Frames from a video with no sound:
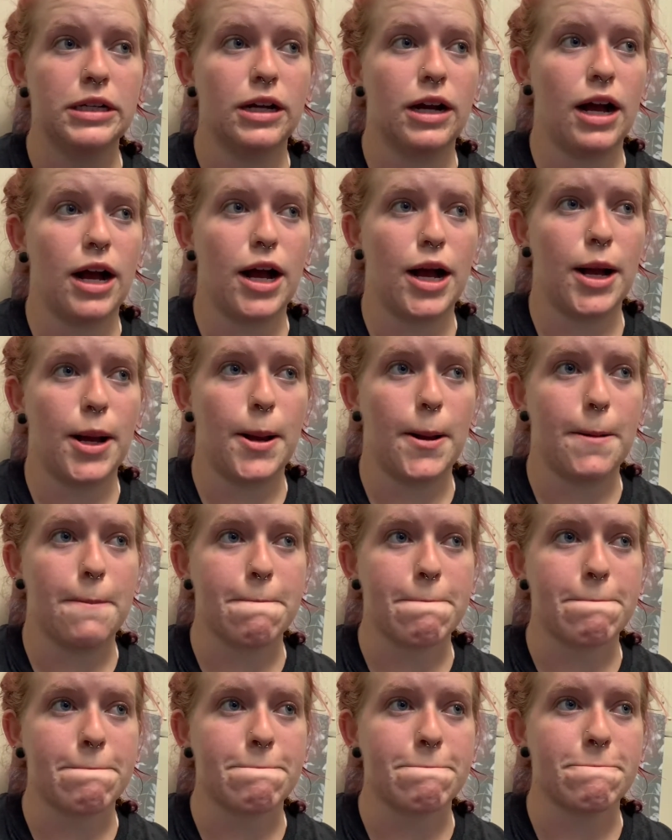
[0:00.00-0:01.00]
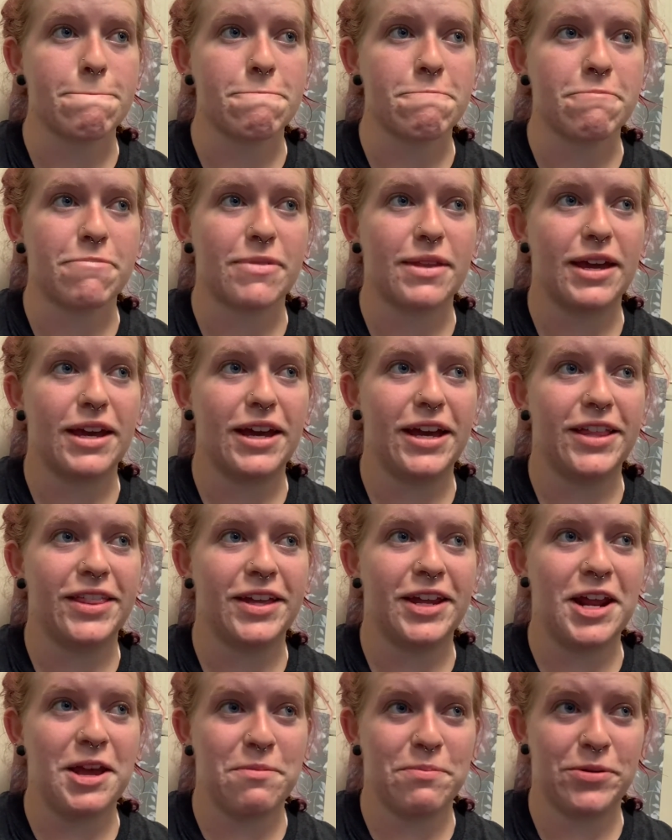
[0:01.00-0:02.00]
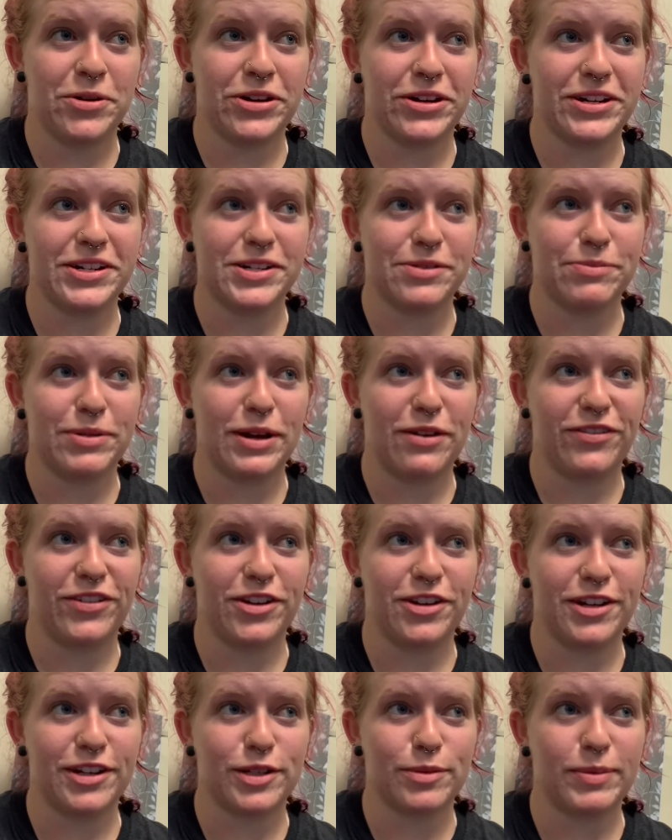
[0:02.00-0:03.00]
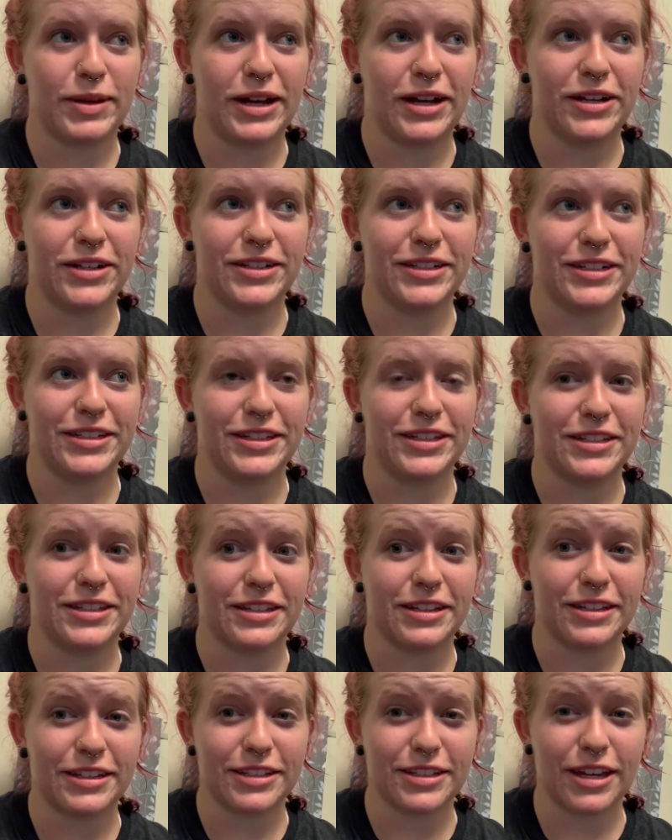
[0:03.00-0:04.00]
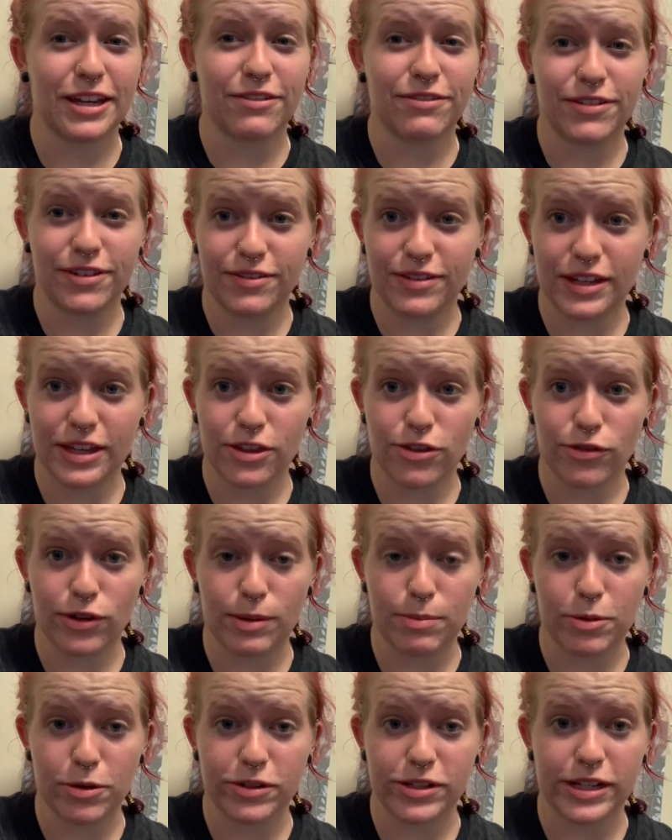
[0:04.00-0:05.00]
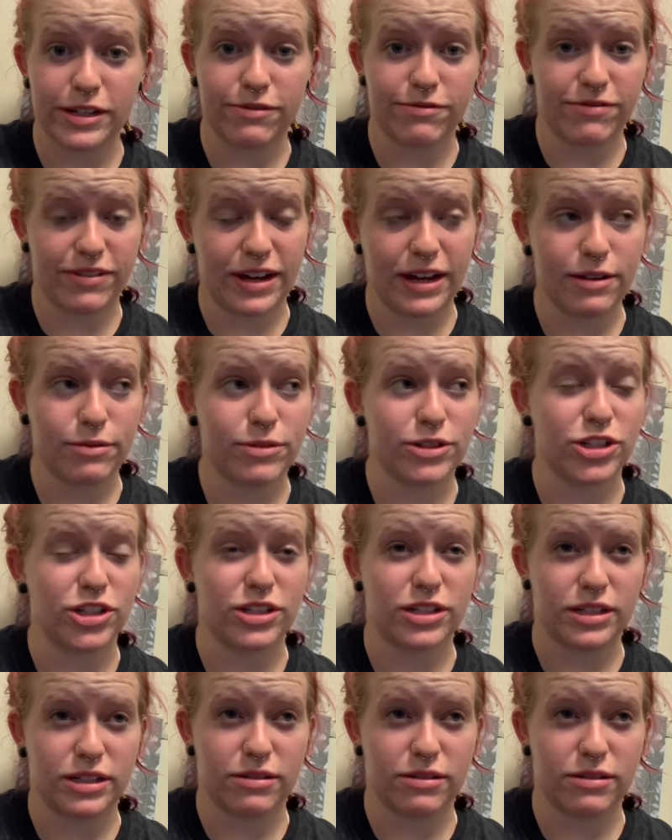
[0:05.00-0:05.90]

Um, and then I put it into MyFitnessPal and this thing is like 53% fat, which is